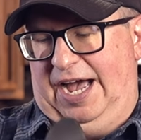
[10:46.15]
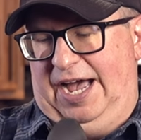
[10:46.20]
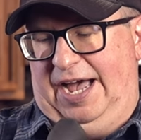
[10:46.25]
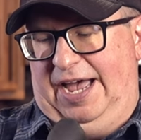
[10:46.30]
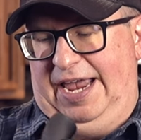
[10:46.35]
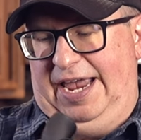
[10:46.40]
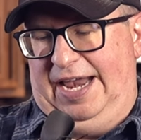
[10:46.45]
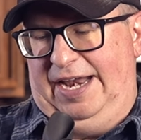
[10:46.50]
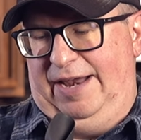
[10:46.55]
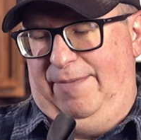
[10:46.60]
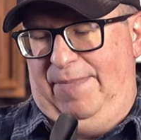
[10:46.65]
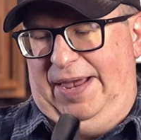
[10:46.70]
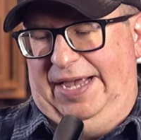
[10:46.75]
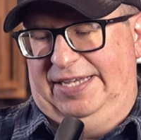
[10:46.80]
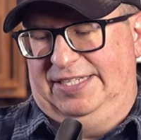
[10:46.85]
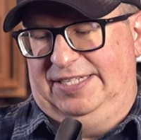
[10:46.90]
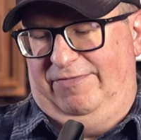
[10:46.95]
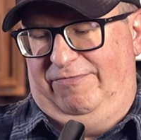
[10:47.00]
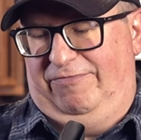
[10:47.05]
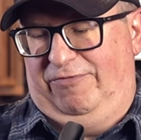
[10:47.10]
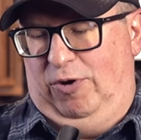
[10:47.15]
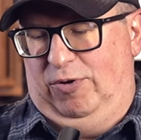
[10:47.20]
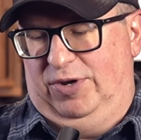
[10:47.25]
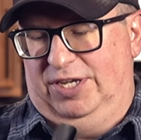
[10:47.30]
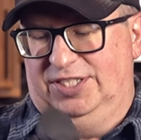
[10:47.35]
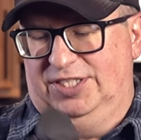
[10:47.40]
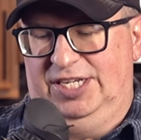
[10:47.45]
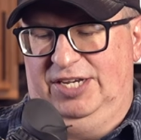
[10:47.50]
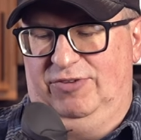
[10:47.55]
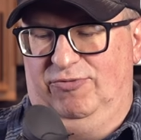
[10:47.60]
And it makes it
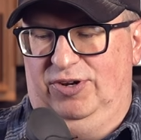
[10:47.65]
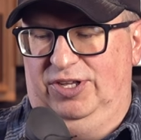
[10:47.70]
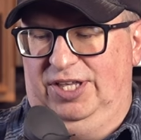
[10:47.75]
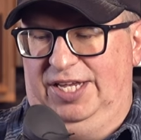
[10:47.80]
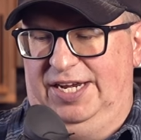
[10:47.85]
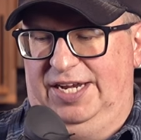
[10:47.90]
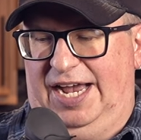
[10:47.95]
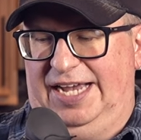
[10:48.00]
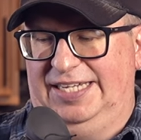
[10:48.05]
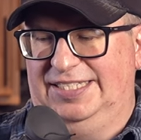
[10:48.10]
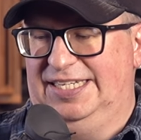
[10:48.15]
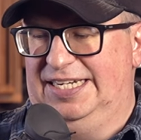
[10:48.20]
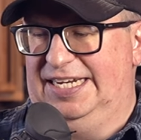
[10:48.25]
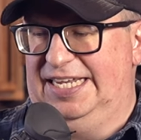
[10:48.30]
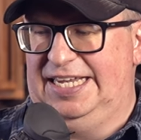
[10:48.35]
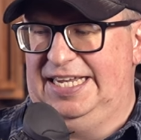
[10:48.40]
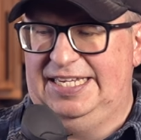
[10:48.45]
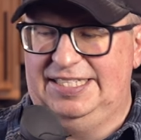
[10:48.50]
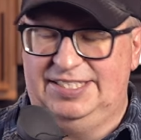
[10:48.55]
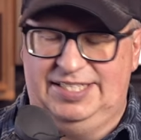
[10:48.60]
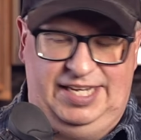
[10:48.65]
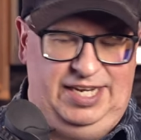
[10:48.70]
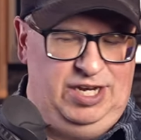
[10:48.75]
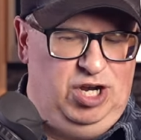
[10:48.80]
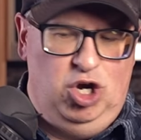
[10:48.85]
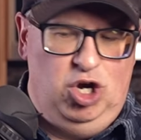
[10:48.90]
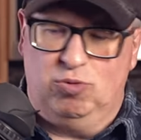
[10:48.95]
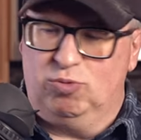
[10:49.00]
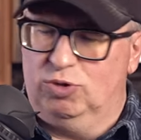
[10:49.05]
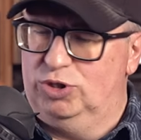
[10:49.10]
focusing really nice and easy,